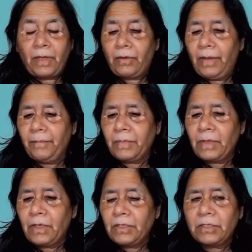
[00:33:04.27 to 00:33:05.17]
Okay,
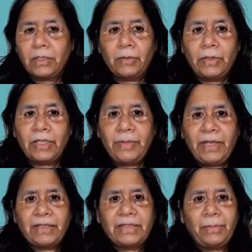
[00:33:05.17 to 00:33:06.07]
so give me
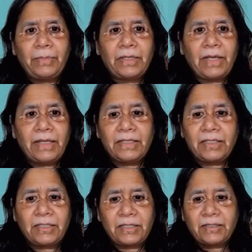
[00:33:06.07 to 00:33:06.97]
an example, guys.
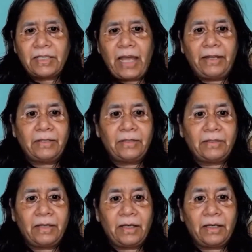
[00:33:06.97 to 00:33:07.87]
Just chat
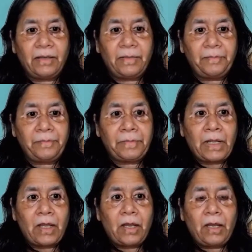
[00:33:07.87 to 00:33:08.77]

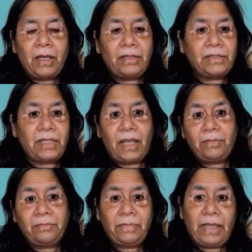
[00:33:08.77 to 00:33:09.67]
and
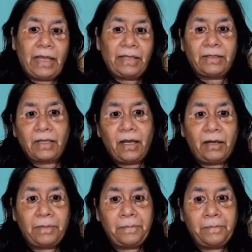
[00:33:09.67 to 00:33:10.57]
say AI in the car,
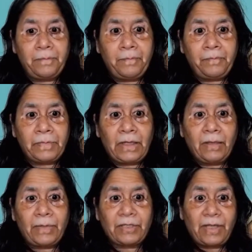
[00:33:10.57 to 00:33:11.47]

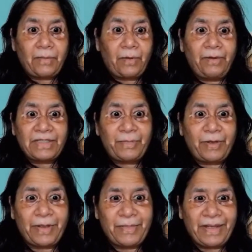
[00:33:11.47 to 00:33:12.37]
because I always keep
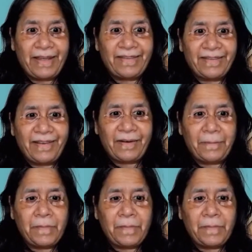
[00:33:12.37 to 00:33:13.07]
talking about AI in the car.